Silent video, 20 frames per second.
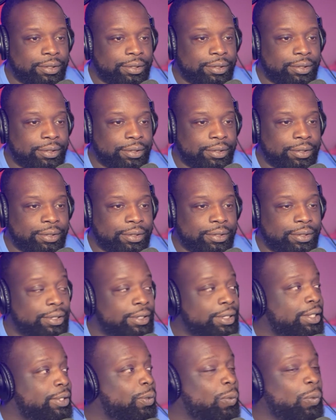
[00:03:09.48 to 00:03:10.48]
You
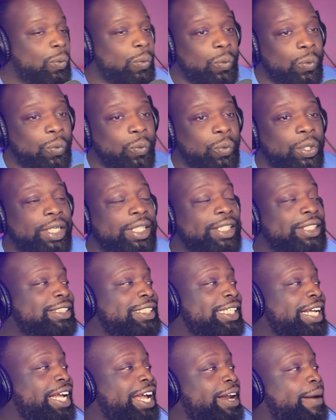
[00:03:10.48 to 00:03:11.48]

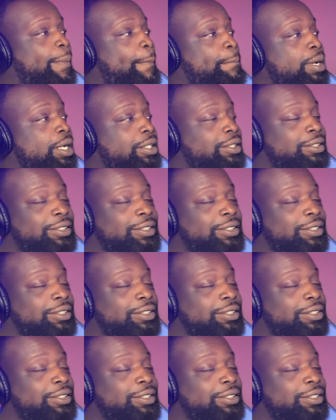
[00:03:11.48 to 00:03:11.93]
got 60 on it?